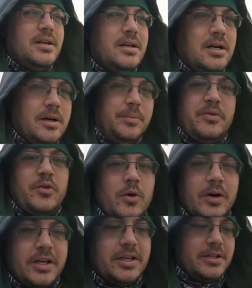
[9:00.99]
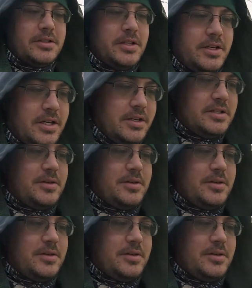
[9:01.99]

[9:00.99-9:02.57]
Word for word: Uh, before I get today's